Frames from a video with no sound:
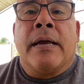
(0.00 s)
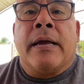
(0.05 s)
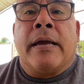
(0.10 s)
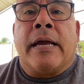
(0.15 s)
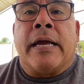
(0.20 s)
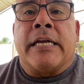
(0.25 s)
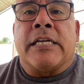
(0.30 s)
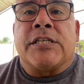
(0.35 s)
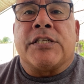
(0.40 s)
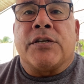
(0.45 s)

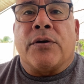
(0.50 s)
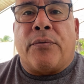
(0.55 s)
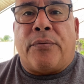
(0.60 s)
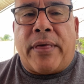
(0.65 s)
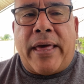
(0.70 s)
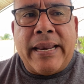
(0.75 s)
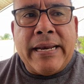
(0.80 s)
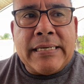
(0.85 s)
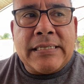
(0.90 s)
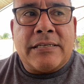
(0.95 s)
And so
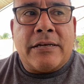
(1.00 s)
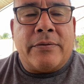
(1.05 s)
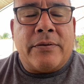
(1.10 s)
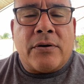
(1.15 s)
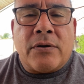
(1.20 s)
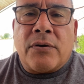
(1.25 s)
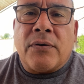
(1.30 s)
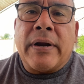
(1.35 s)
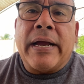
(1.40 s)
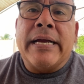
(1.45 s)
that is on the
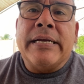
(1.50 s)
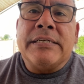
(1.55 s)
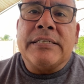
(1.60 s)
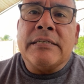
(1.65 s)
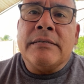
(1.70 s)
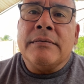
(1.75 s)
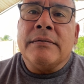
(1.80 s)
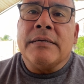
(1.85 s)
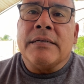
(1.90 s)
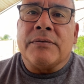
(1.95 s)

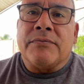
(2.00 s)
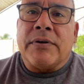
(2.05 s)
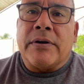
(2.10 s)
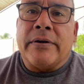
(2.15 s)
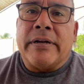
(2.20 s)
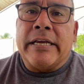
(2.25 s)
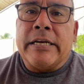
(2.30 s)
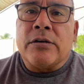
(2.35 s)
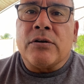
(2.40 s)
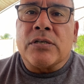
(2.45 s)
horizon.
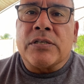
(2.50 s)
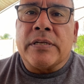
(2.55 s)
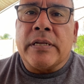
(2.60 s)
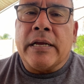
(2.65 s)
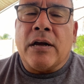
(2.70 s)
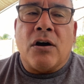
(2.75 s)
Very interesting.